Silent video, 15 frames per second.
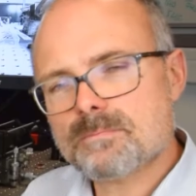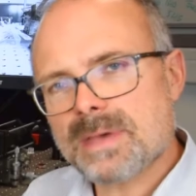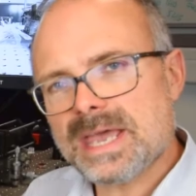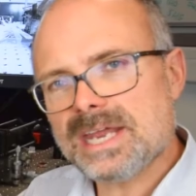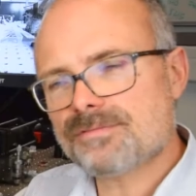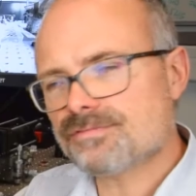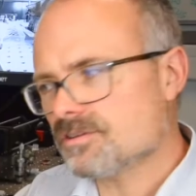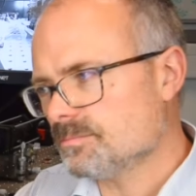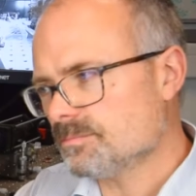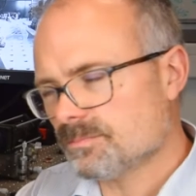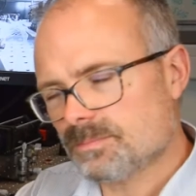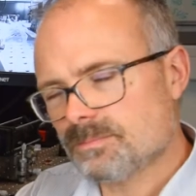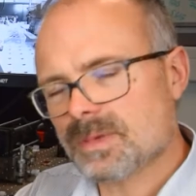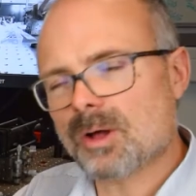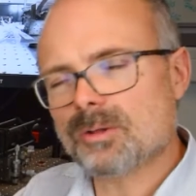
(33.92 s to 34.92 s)
made from
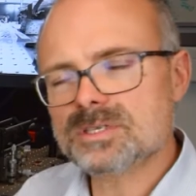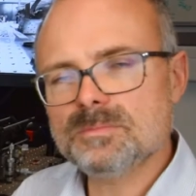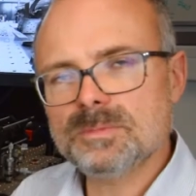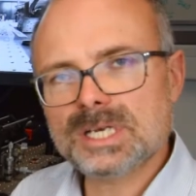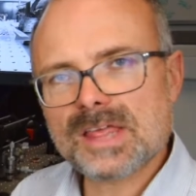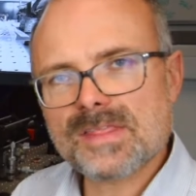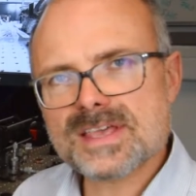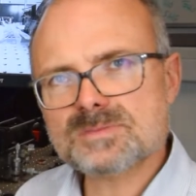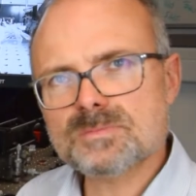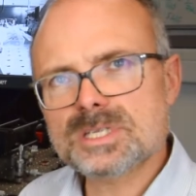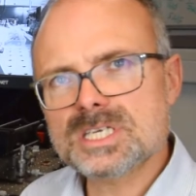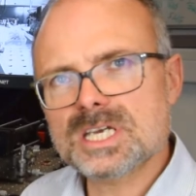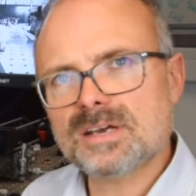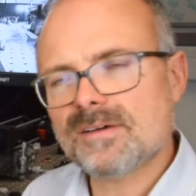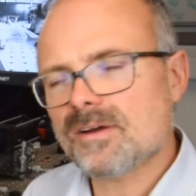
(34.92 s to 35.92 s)
ultimately this
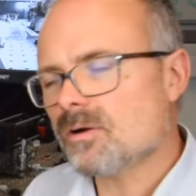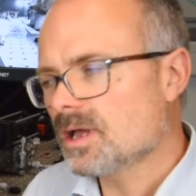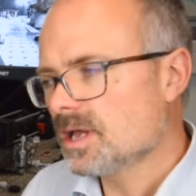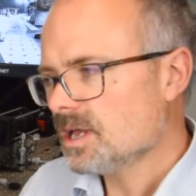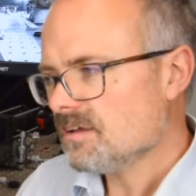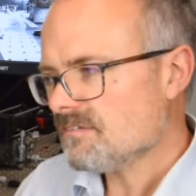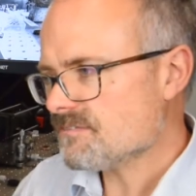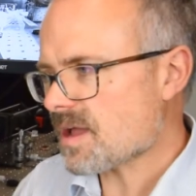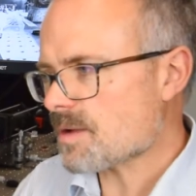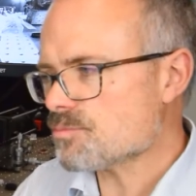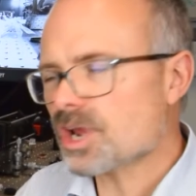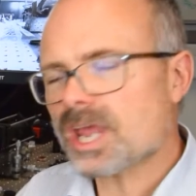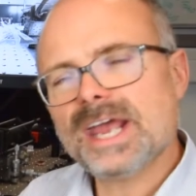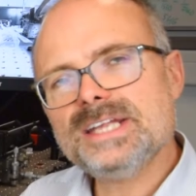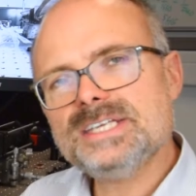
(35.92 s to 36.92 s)
material,
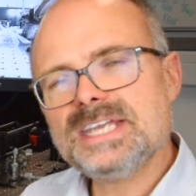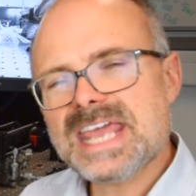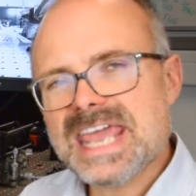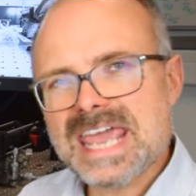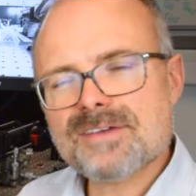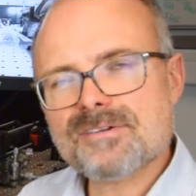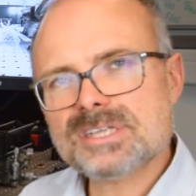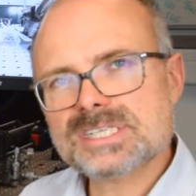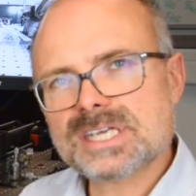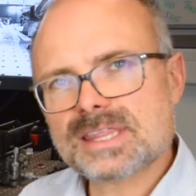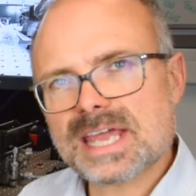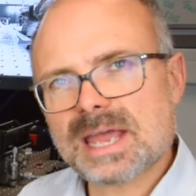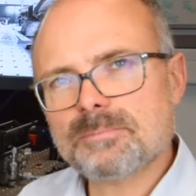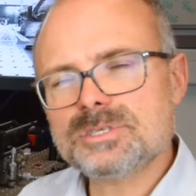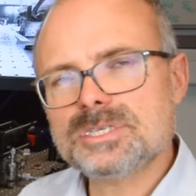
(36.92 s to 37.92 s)
fabricated here in
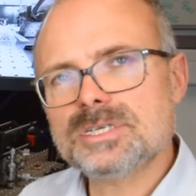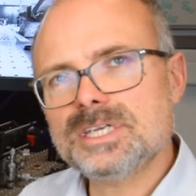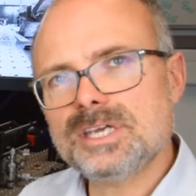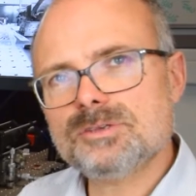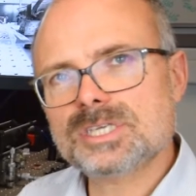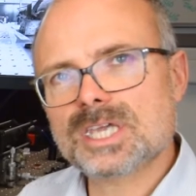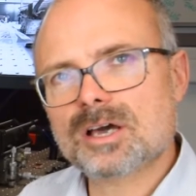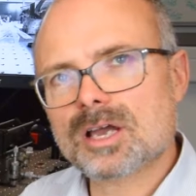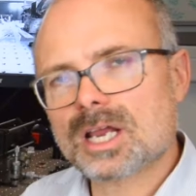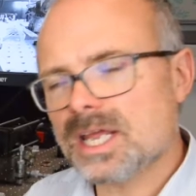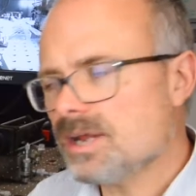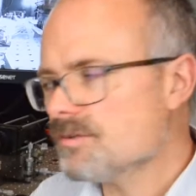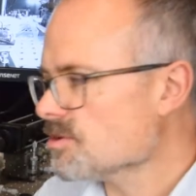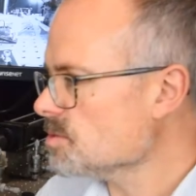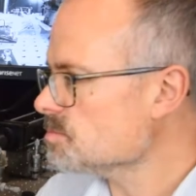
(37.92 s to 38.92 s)
Southampton using our
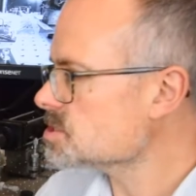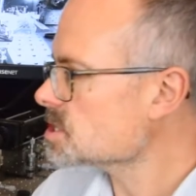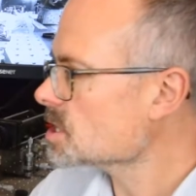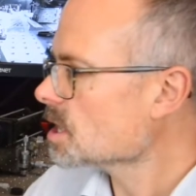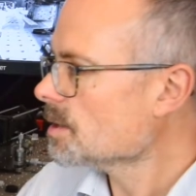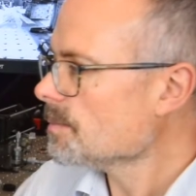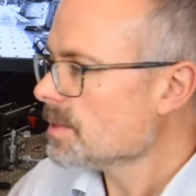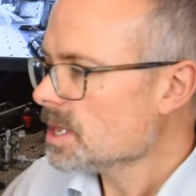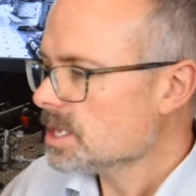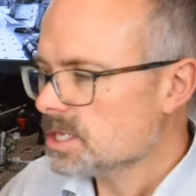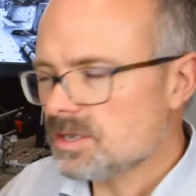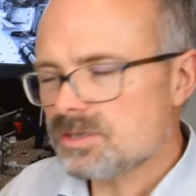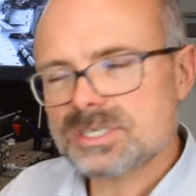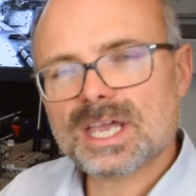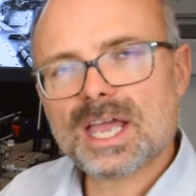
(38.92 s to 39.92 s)
clean rooms,
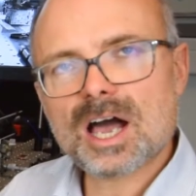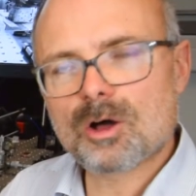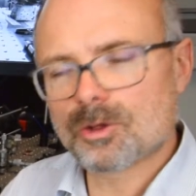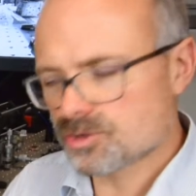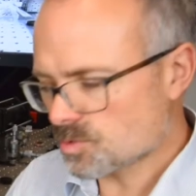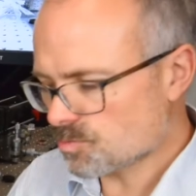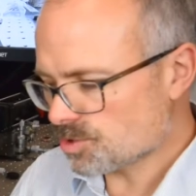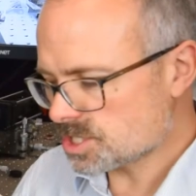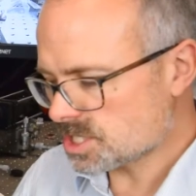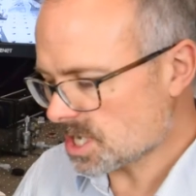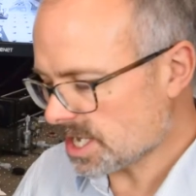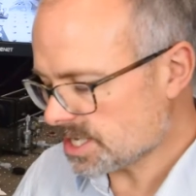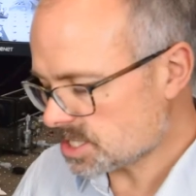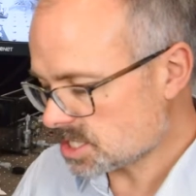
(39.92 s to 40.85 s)
using ultra-precise